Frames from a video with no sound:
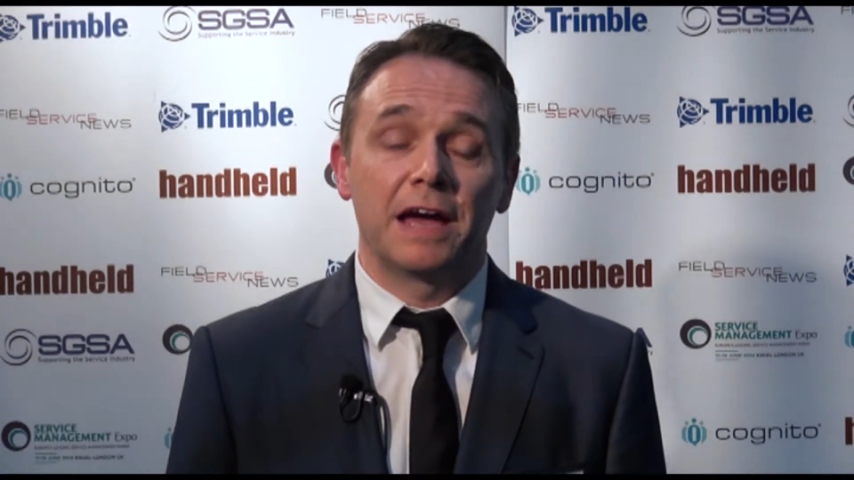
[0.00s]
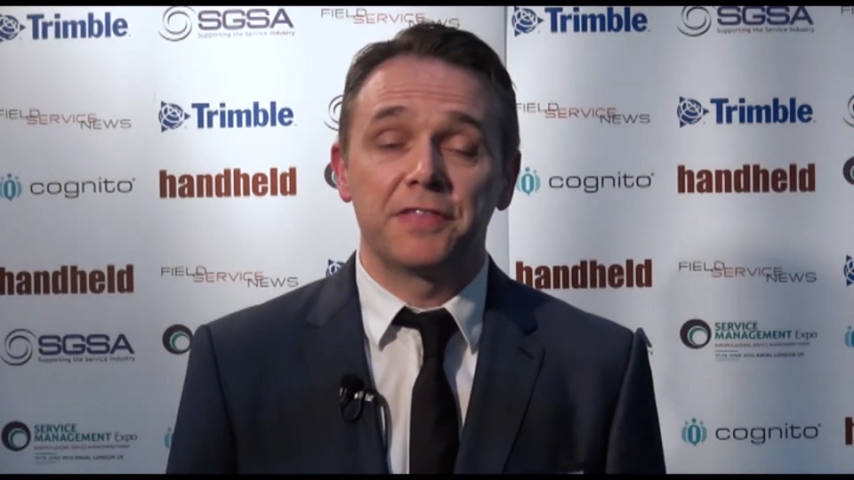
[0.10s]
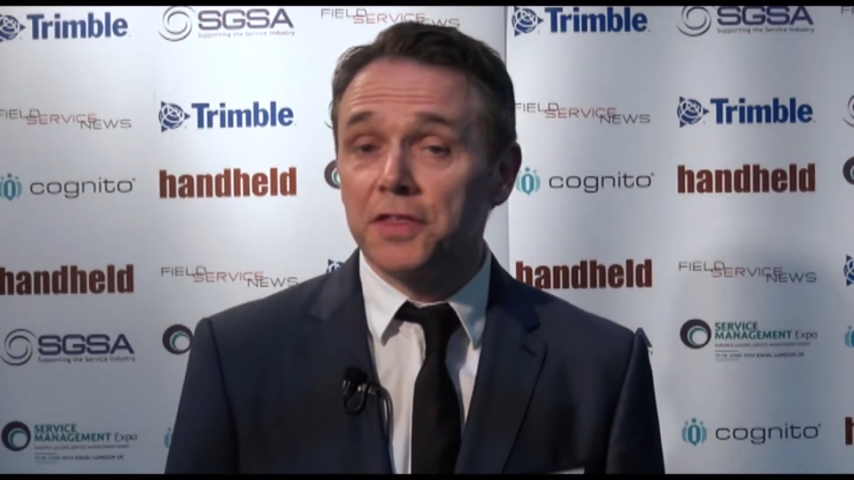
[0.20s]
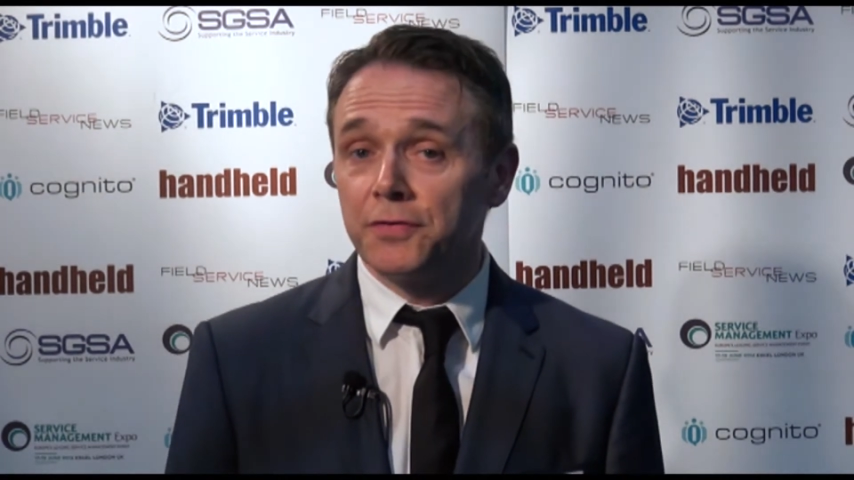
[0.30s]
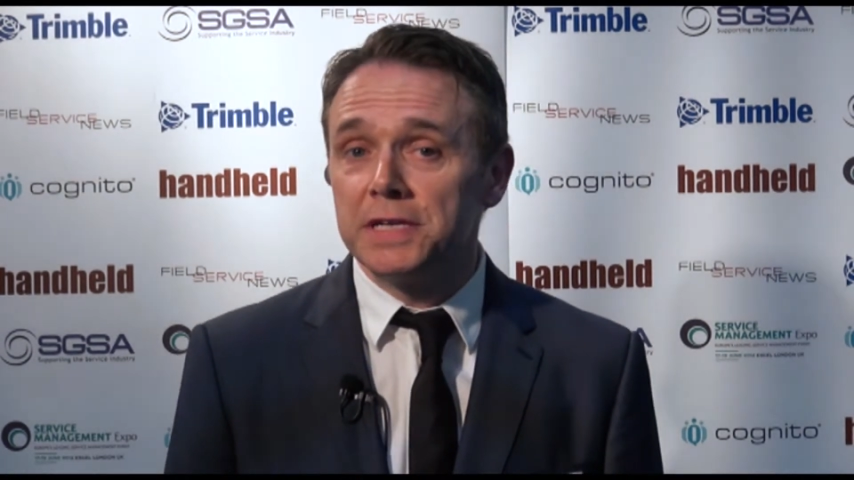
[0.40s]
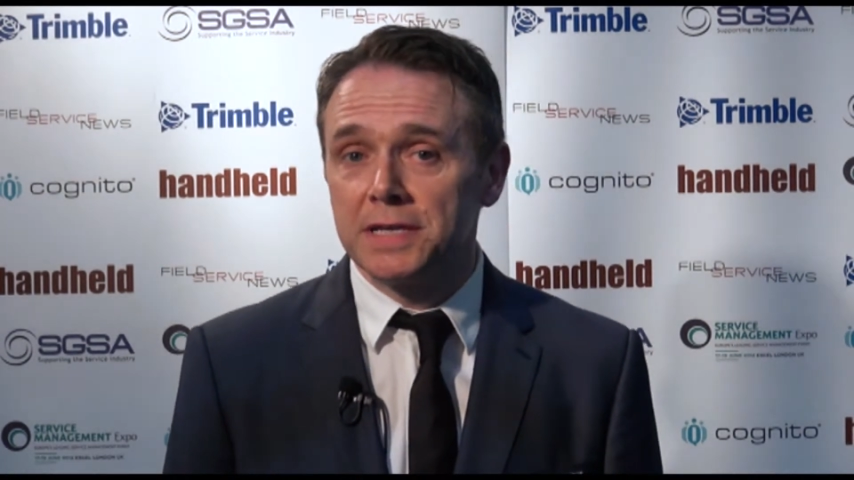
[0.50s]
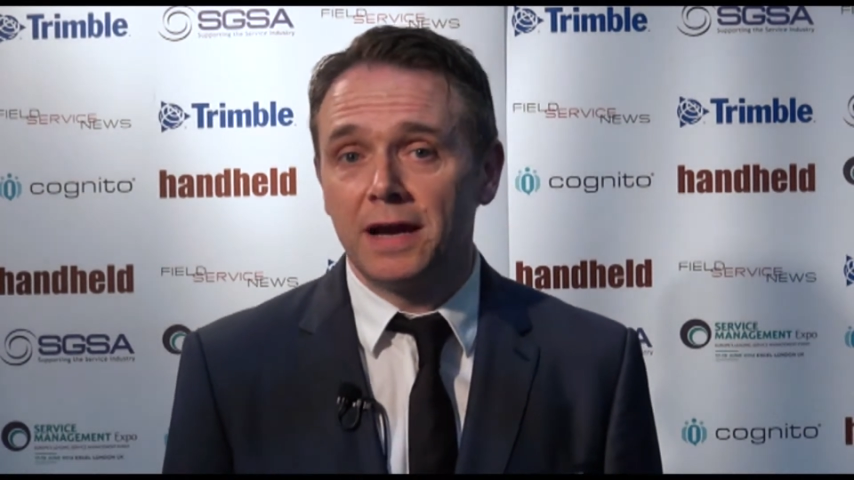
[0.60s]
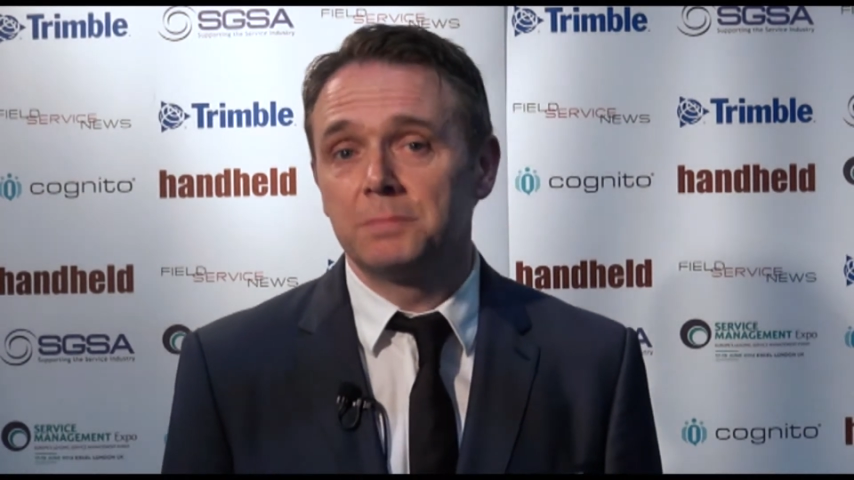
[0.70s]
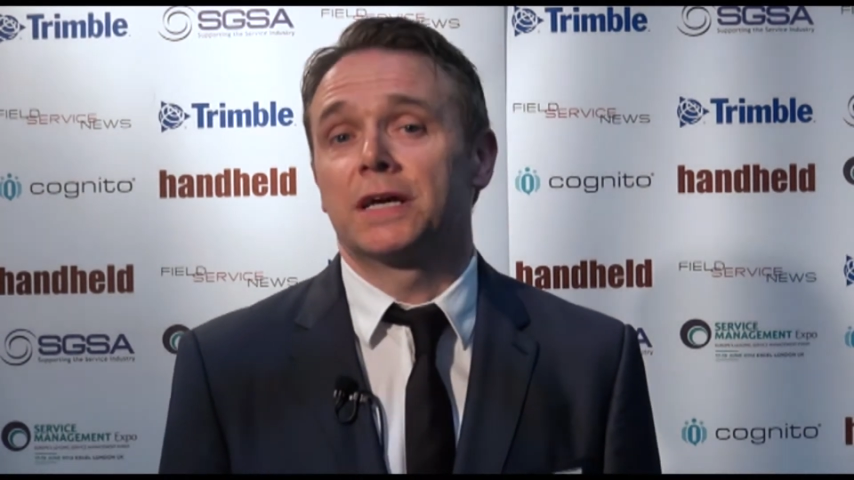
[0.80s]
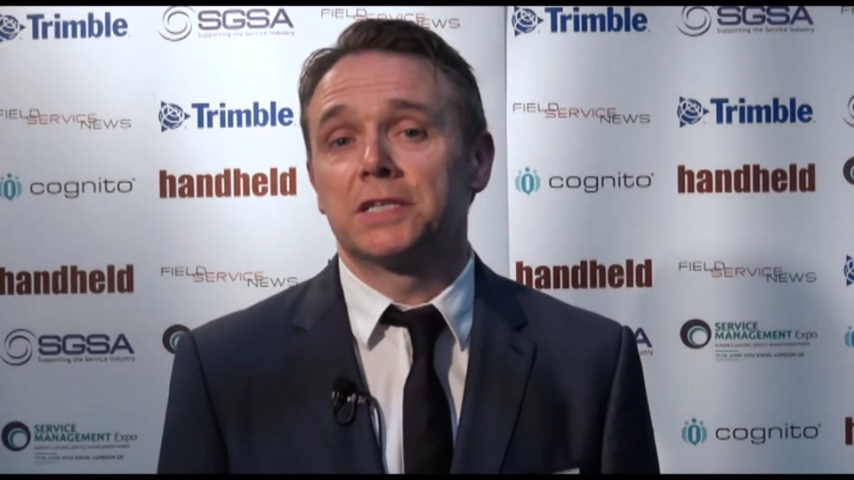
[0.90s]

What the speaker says: I think three times